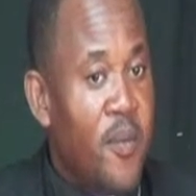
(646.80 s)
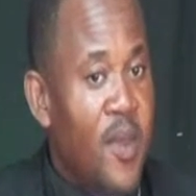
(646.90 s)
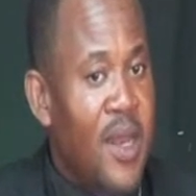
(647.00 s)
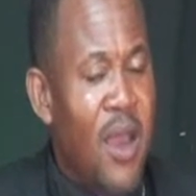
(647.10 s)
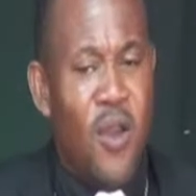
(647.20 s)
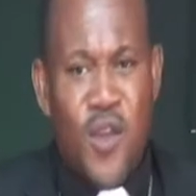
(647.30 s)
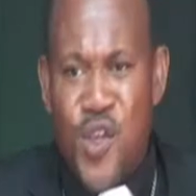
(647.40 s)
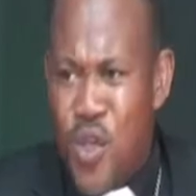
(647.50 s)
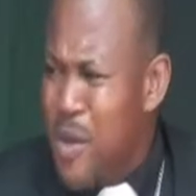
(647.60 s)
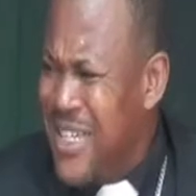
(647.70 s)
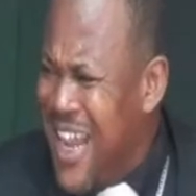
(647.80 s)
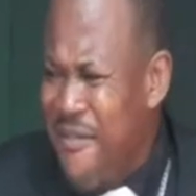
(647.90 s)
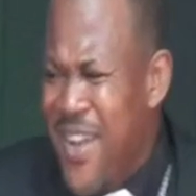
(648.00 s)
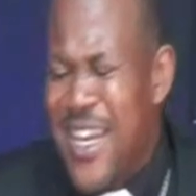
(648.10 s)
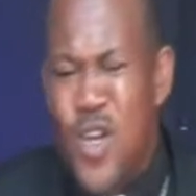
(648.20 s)
Now,
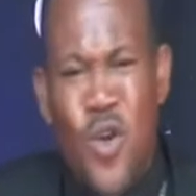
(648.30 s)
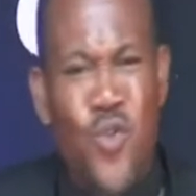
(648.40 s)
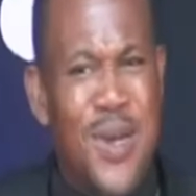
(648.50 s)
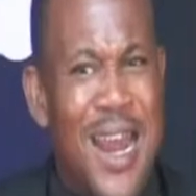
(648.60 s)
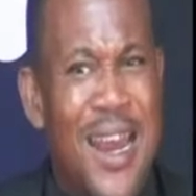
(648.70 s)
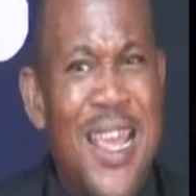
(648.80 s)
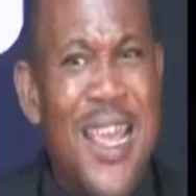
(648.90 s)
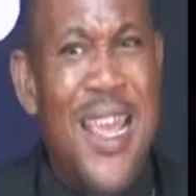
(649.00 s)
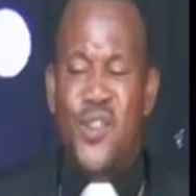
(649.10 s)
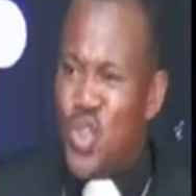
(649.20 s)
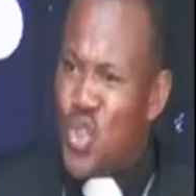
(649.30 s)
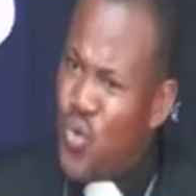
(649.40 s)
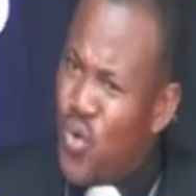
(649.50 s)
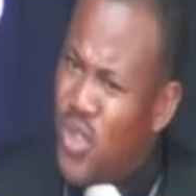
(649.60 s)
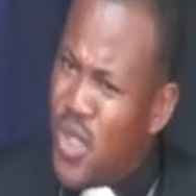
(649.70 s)
David did not do that. He
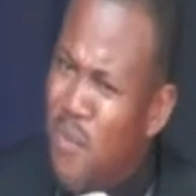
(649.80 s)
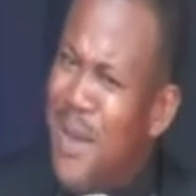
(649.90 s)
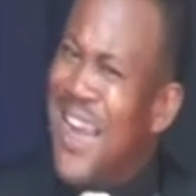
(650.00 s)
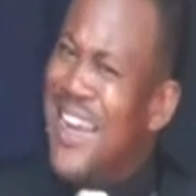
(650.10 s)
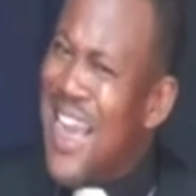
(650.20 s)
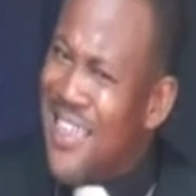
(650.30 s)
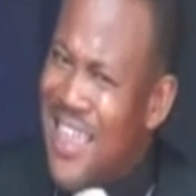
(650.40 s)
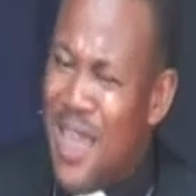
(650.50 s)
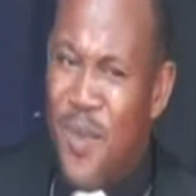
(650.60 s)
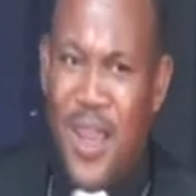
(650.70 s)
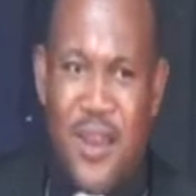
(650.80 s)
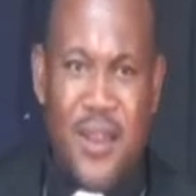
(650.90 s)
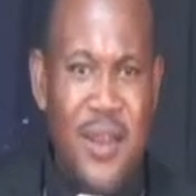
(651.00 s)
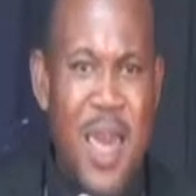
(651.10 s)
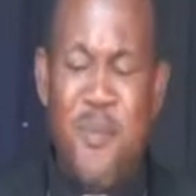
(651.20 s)
stood by the assignment.
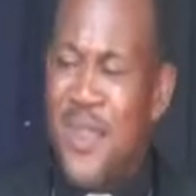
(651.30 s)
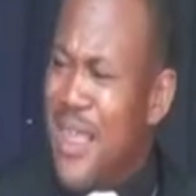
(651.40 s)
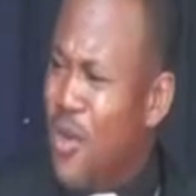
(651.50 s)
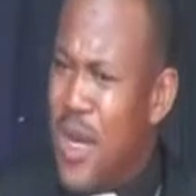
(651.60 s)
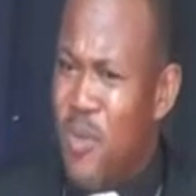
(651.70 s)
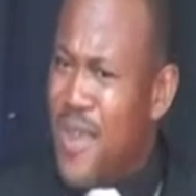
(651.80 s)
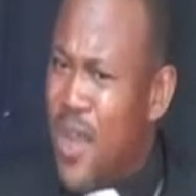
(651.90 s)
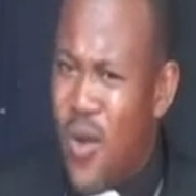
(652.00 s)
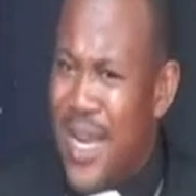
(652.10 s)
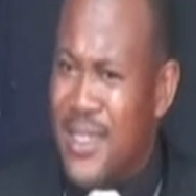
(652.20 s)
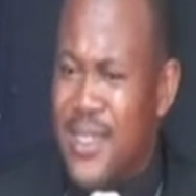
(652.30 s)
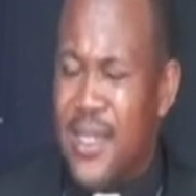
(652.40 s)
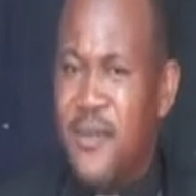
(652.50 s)
Let me tell your neighbor, say honesty.